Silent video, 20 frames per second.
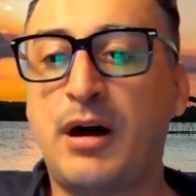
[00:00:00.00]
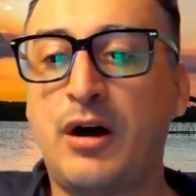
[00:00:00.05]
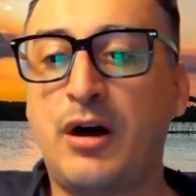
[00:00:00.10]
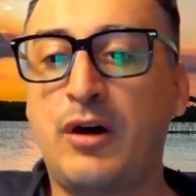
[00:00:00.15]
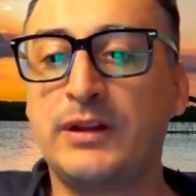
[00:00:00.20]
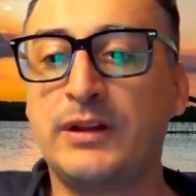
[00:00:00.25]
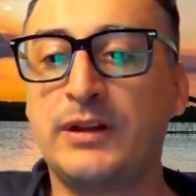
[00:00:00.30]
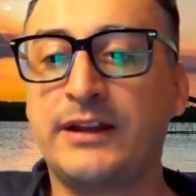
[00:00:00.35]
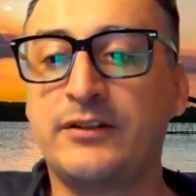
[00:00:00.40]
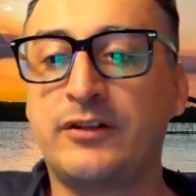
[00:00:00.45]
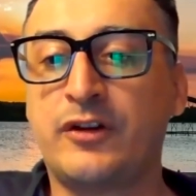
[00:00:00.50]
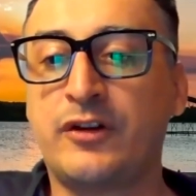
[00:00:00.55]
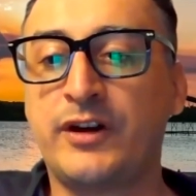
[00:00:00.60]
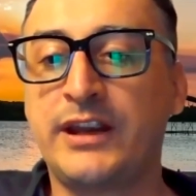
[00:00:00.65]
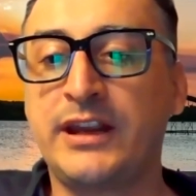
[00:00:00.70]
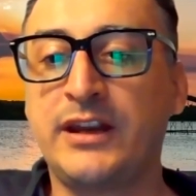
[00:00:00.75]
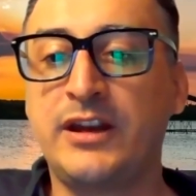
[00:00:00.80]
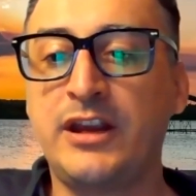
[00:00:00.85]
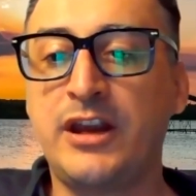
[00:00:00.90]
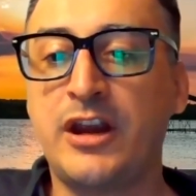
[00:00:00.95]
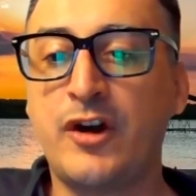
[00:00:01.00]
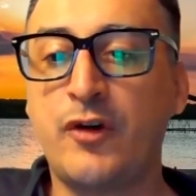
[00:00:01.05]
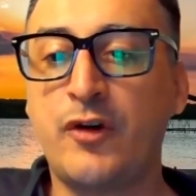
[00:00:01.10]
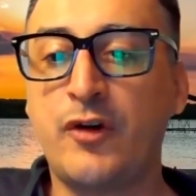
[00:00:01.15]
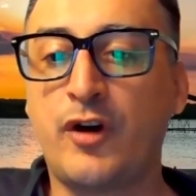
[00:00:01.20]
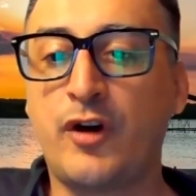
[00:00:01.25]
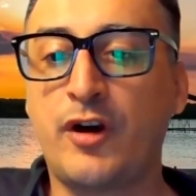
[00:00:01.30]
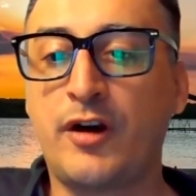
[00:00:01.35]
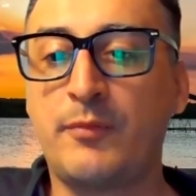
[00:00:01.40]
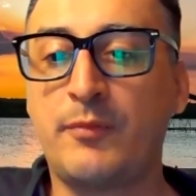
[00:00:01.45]
Poland or in
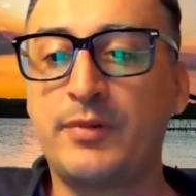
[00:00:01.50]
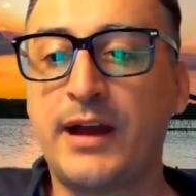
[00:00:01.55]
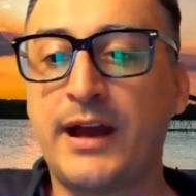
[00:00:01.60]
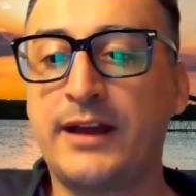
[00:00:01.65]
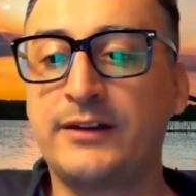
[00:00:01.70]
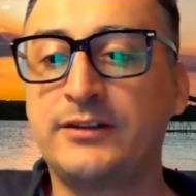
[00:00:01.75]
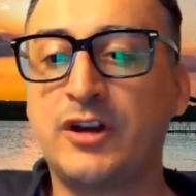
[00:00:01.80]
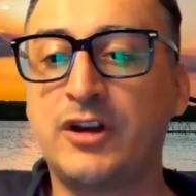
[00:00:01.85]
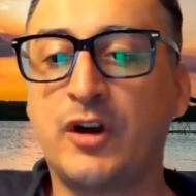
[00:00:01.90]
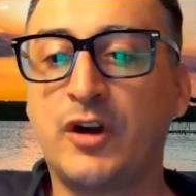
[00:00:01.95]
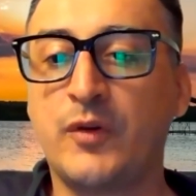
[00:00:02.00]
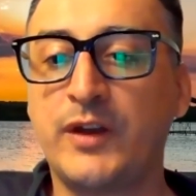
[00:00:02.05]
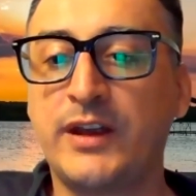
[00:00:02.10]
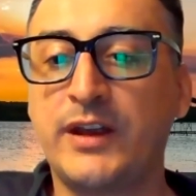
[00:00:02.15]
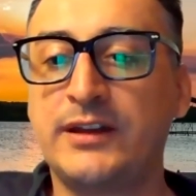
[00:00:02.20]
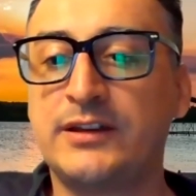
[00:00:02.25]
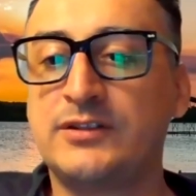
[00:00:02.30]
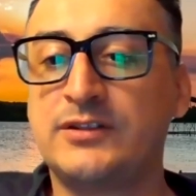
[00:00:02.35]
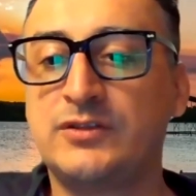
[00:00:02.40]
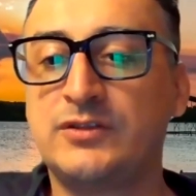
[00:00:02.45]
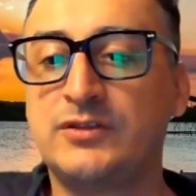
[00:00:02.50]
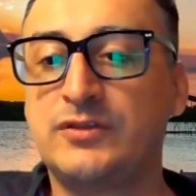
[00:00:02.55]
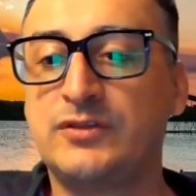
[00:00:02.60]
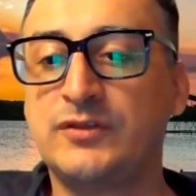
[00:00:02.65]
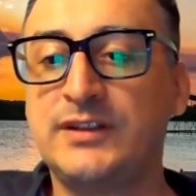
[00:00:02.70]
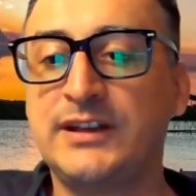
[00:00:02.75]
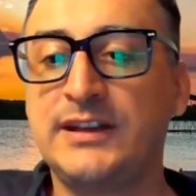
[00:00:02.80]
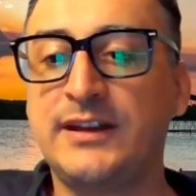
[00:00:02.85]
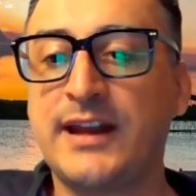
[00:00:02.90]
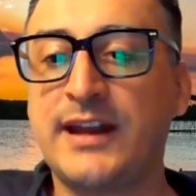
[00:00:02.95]
Europe and going
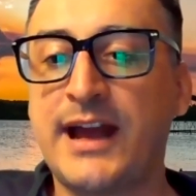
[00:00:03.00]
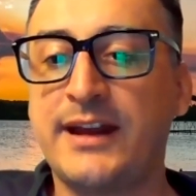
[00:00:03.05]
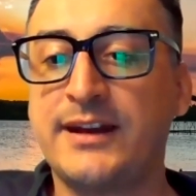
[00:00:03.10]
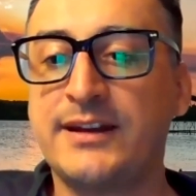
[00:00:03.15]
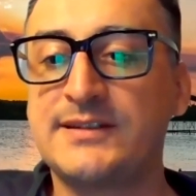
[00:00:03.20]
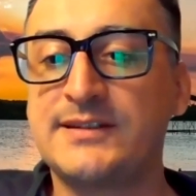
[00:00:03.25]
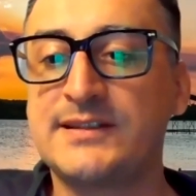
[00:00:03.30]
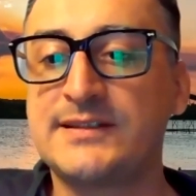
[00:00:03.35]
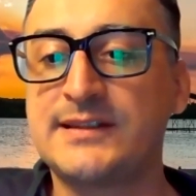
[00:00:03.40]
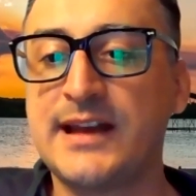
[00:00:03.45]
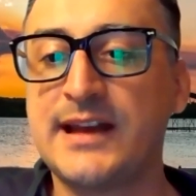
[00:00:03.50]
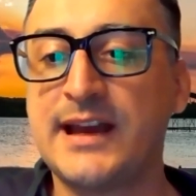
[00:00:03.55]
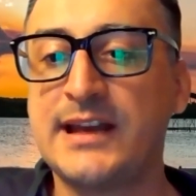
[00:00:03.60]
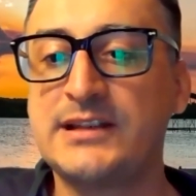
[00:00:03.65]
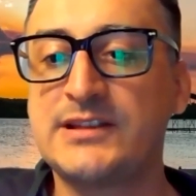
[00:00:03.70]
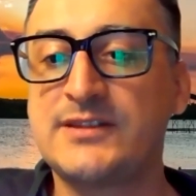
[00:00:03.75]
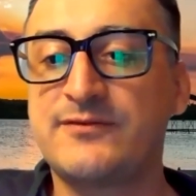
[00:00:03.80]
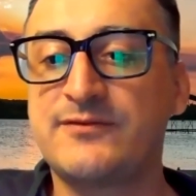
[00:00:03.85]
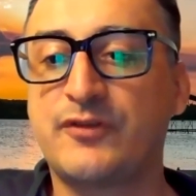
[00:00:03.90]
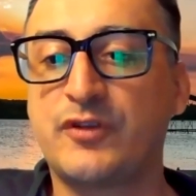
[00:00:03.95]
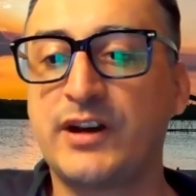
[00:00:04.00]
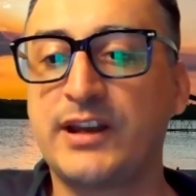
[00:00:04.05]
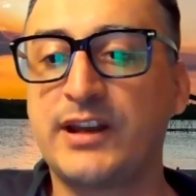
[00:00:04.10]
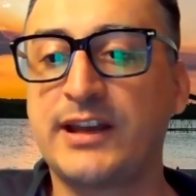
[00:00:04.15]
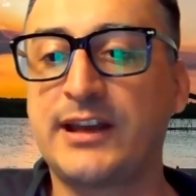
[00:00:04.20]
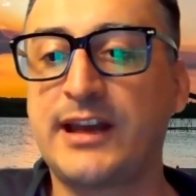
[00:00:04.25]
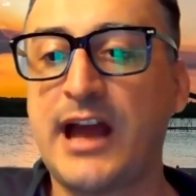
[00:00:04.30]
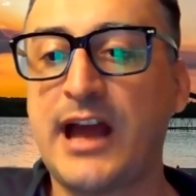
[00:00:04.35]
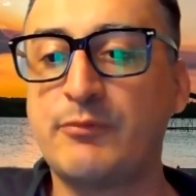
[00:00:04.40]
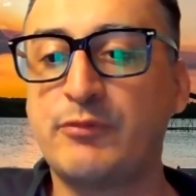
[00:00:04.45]
to the United States for
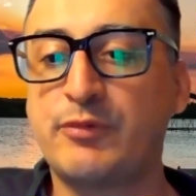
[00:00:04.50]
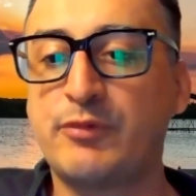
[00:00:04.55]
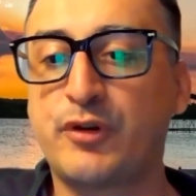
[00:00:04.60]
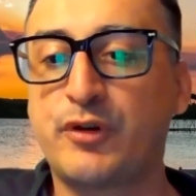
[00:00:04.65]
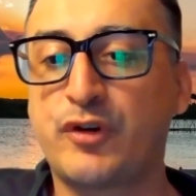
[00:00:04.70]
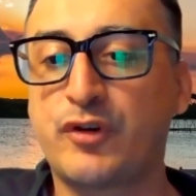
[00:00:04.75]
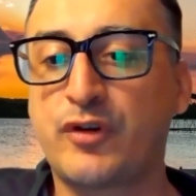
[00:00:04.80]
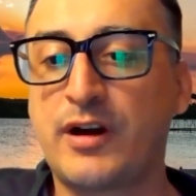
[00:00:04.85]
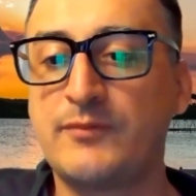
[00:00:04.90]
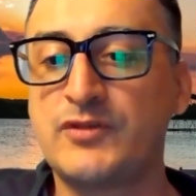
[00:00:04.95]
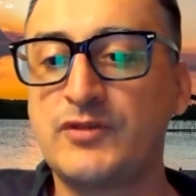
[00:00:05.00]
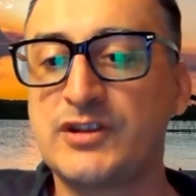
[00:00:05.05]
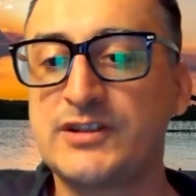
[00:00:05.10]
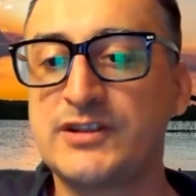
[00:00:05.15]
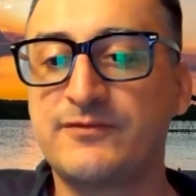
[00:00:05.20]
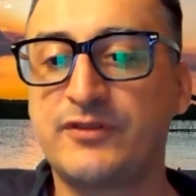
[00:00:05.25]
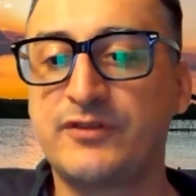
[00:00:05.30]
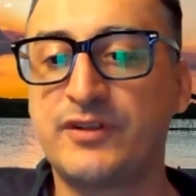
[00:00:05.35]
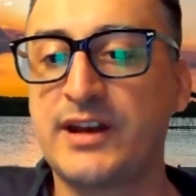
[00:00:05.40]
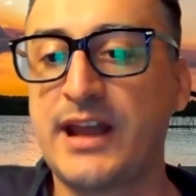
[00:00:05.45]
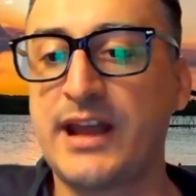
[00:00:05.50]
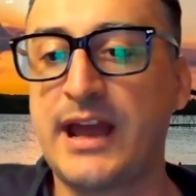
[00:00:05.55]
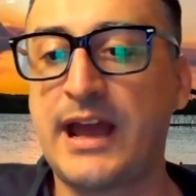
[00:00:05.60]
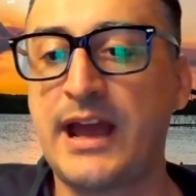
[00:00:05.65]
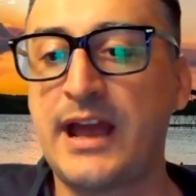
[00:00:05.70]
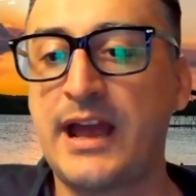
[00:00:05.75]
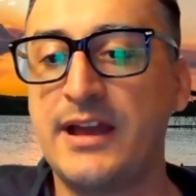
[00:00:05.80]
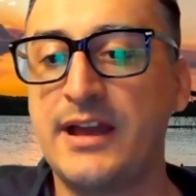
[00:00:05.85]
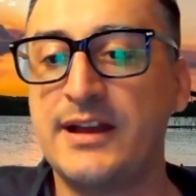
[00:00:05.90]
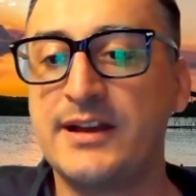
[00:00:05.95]
the camp program just for
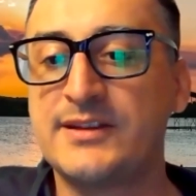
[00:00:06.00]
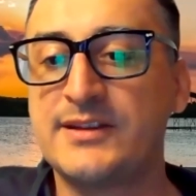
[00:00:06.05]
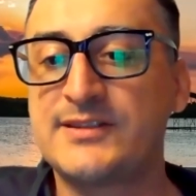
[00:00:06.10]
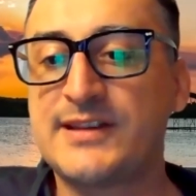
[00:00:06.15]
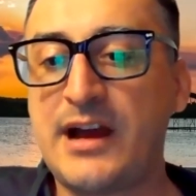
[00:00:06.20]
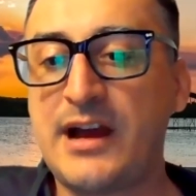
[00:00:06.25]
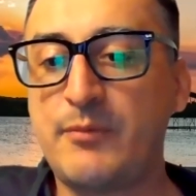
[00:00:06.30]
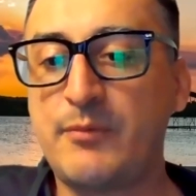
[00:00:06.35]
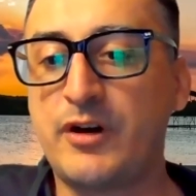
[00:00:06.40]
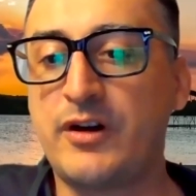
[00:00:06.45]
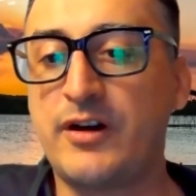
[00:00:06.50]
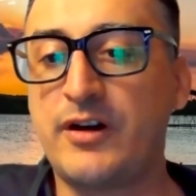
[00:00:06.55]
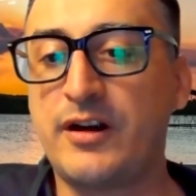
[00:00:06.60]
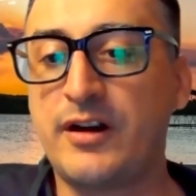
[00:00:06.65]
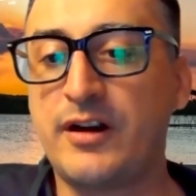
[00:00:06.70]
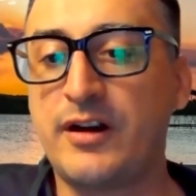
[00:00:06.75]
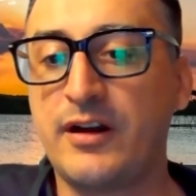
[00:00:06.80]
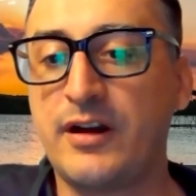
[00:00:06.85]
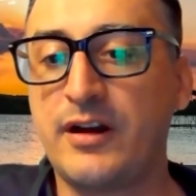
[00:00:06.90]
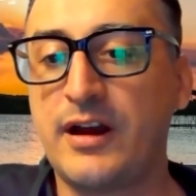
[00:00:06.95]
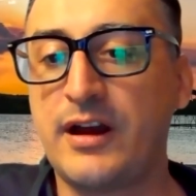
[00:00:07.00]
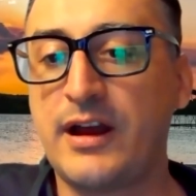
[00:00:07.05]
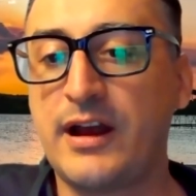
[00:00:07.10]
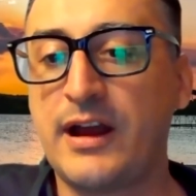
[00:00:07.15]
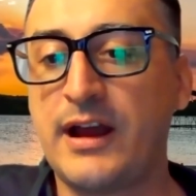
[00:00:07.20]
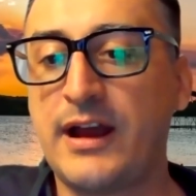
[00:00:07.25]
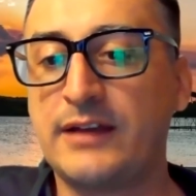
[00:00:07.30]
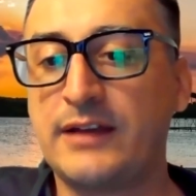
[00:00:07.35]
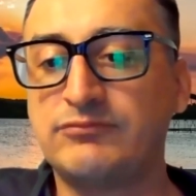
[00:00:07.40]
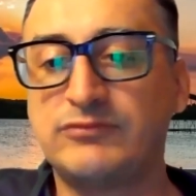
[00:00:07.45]
the summer,
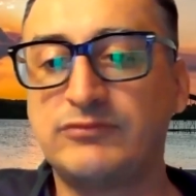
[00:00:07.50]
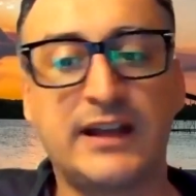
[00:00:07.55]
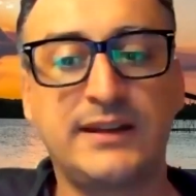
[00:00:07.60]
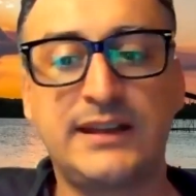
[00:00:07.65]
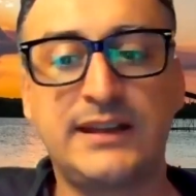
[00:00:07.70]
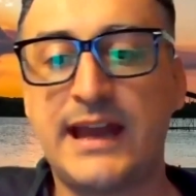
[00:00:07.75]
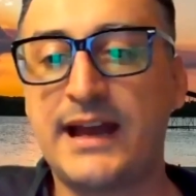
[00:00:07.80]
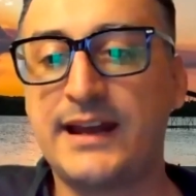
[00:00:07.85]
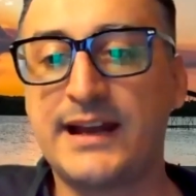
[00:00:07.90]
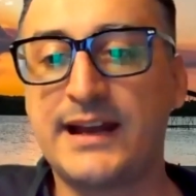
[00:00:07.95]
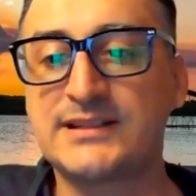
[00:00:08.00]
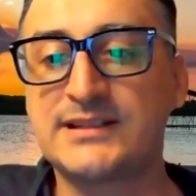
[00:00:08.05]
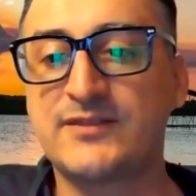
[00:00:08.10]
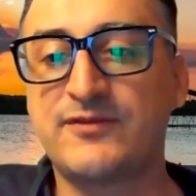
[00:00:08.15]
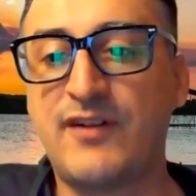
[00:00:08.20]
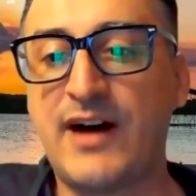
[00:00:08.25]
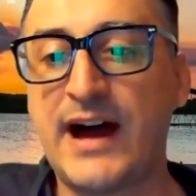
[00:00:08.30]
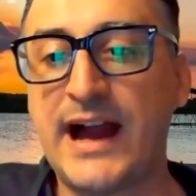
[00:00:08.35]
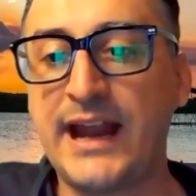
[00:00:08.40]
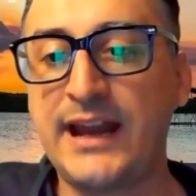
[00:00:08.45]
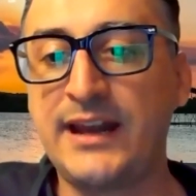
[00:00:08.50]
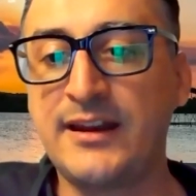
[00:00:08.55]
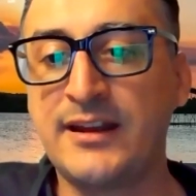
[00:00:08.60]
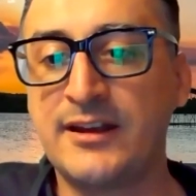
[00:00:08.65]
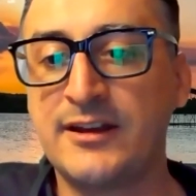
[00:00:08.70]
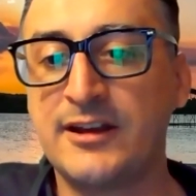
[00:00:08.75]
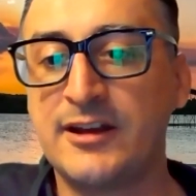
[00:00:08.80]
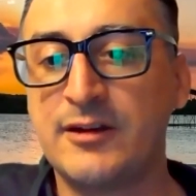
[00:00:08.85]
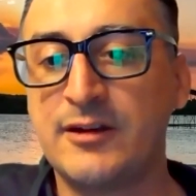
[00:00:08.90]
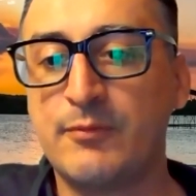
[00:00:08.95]
then yeah, that's
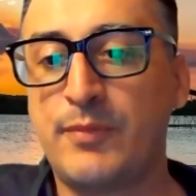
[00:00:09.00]
fine.